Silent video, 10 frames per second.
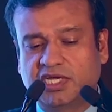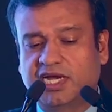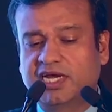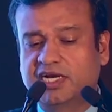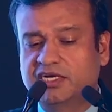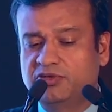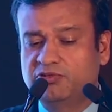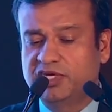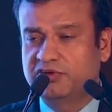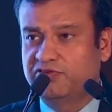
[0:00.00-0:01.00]
and had a
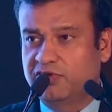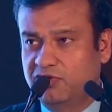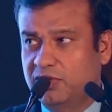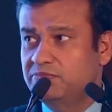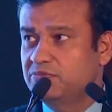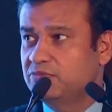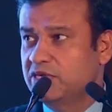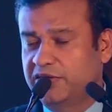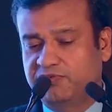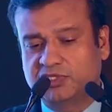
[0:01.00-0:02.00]
2-year follow-up.
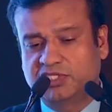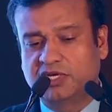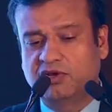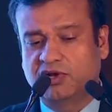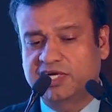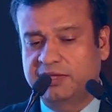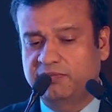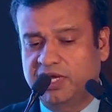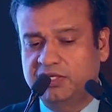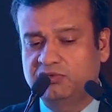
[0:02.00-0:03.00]
It was done long time
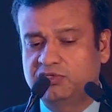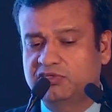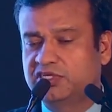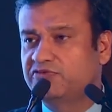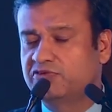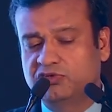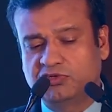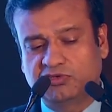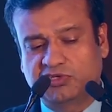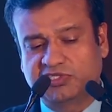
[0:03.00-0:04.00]
back, 2004 to
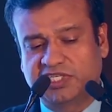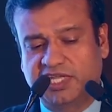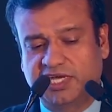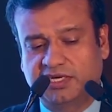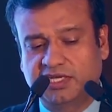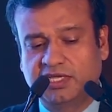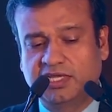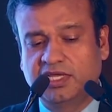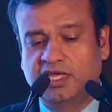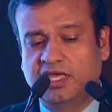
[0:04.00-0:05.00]
2008.
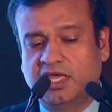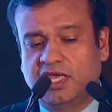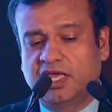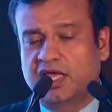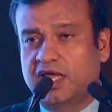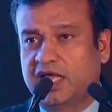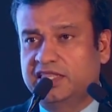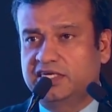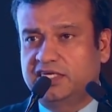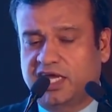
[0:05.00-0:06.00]
And the
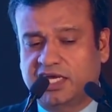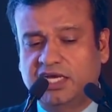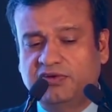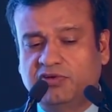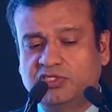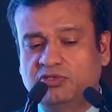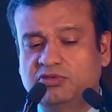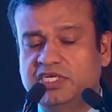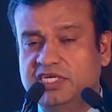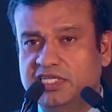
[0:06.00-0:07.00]
target was to
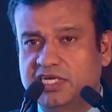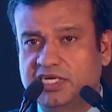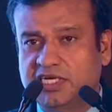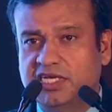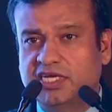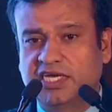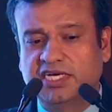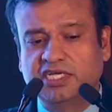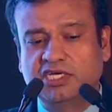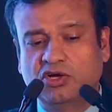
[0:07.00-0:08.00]
either attain a
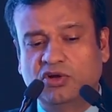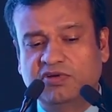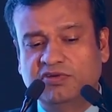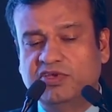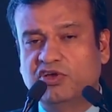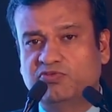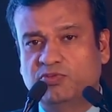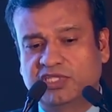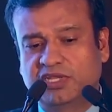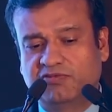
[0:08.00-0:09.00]
KT over V of more
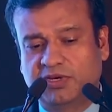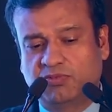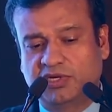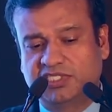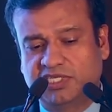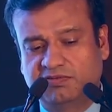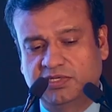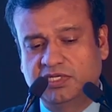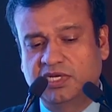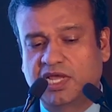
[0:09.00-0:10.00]
than 1.7
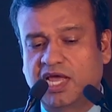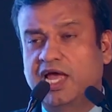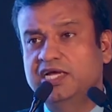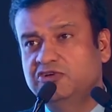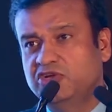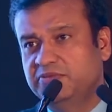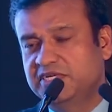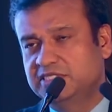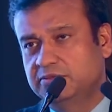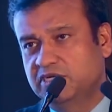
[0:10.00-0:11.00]
and uremic
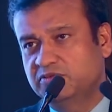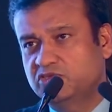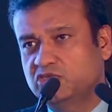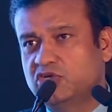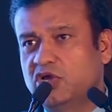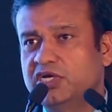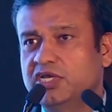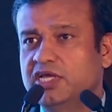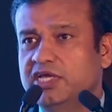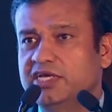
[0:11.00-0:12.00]
symptoms. So not
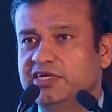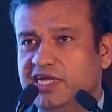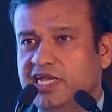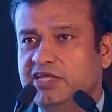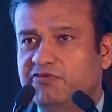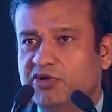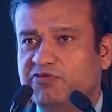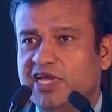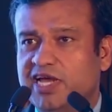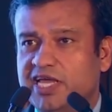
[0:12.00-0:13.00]
really what
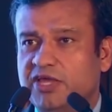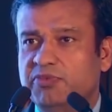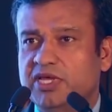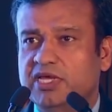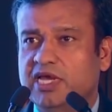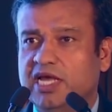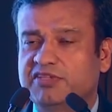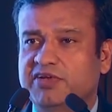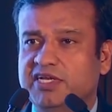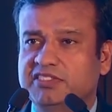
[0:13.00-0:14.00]
we are aiming as
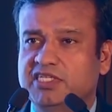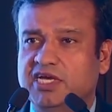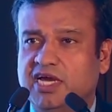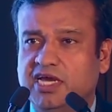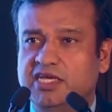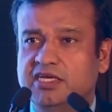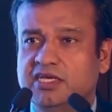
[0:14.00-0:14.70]
far as the high